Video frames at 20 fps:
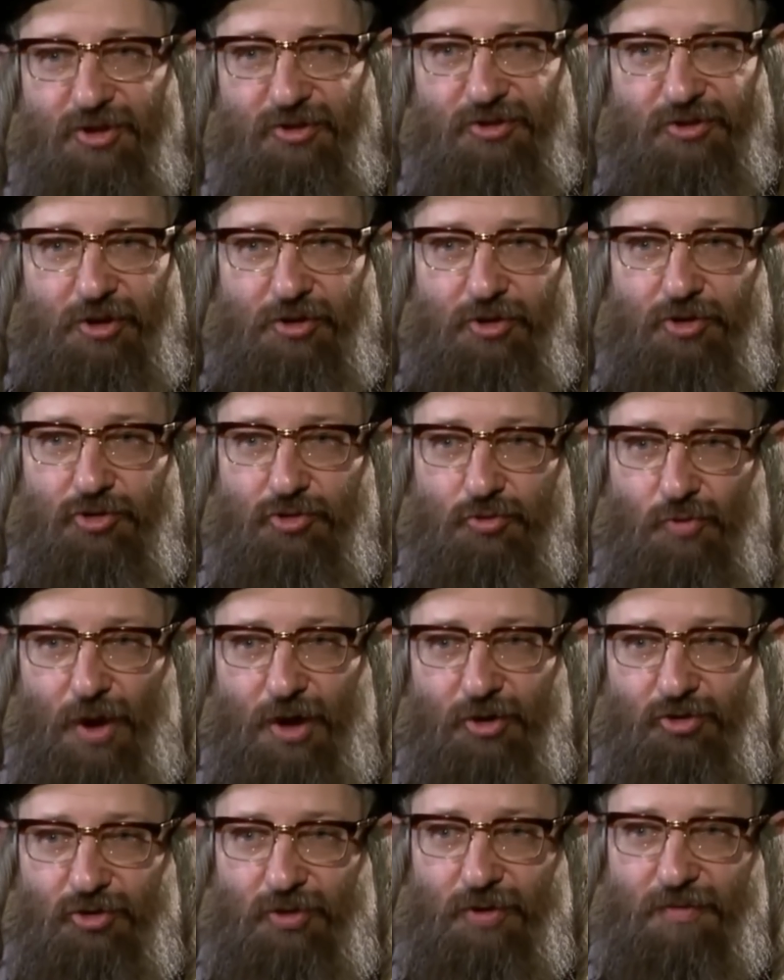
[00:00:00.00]
since the
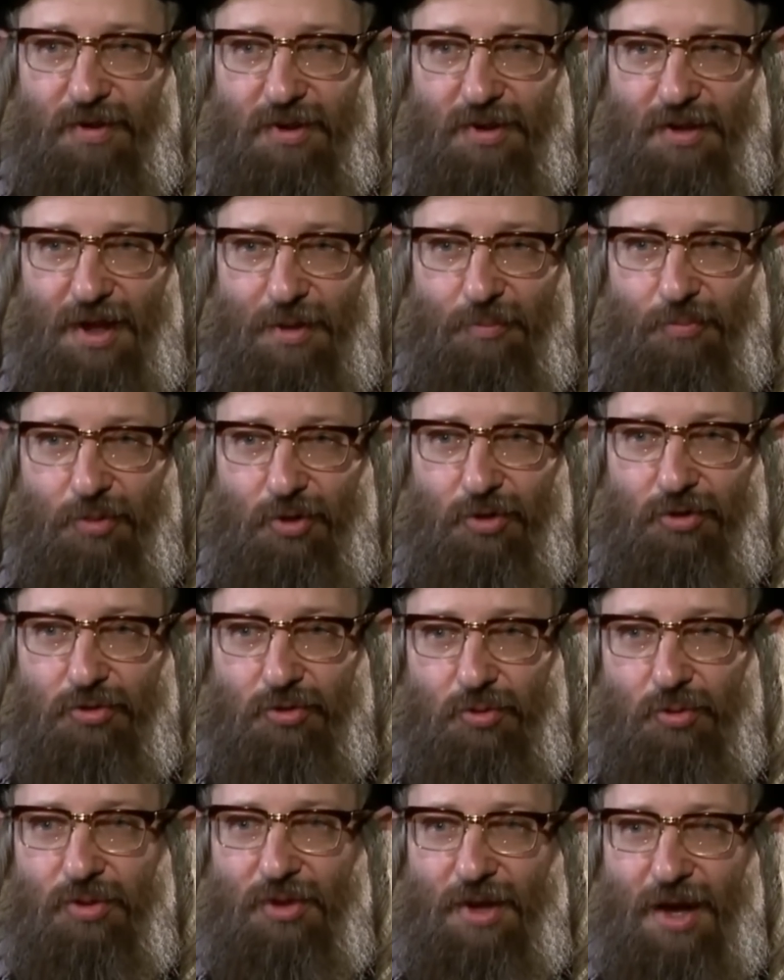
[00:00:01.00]
destruction of the temple
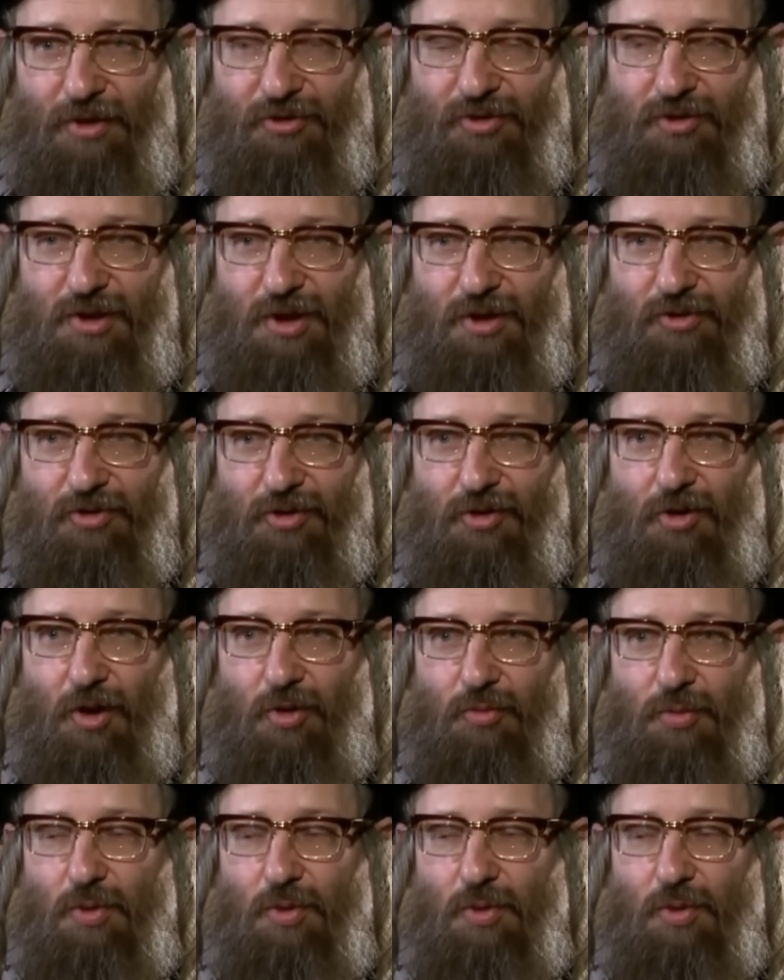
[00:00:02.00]
2,000 years ago,